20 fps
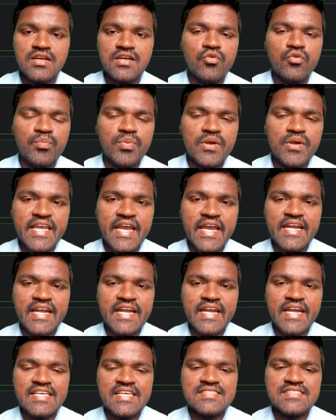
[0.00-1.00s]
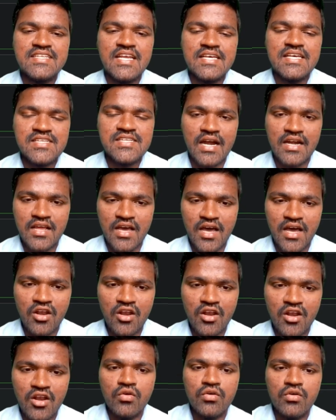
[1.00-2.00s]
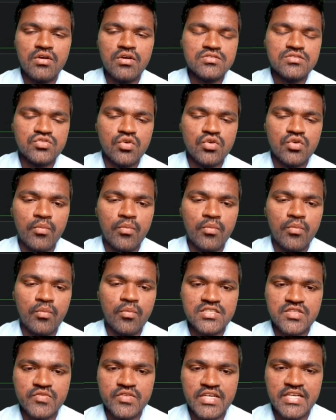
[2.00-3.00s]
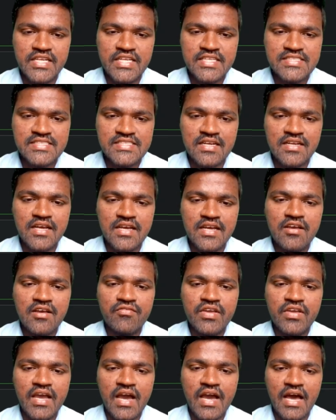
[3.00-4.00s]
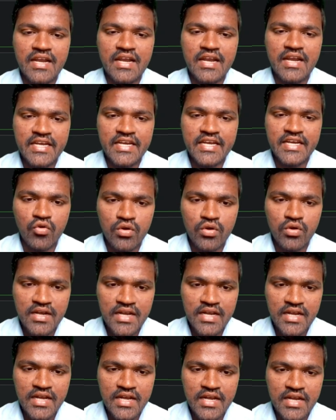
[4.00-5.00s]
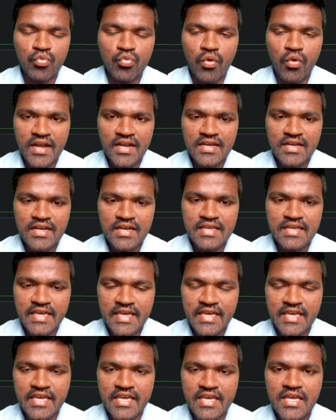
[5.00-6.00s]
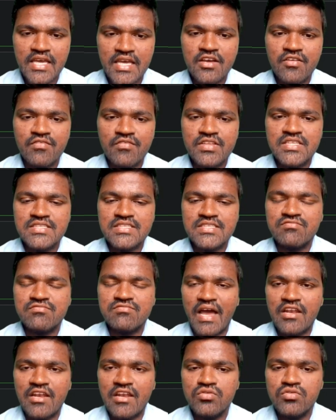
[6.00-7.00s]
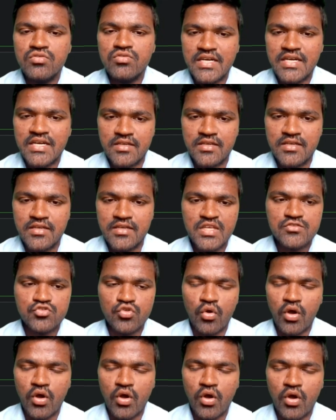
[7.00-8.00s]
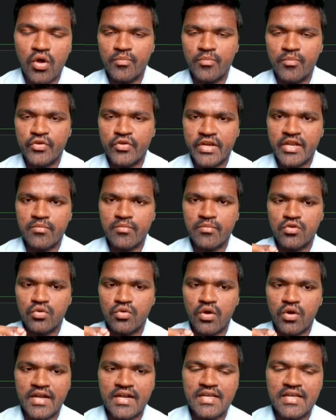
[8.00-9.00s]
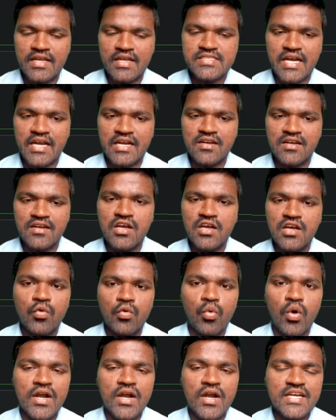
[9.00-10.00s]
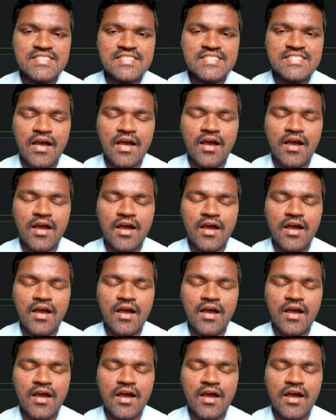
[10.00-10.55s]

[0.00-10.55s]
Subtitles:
duplicate keys does not allowed. So because of that reason, we are getting only one key with value 30. So I hope you can able to understand what is the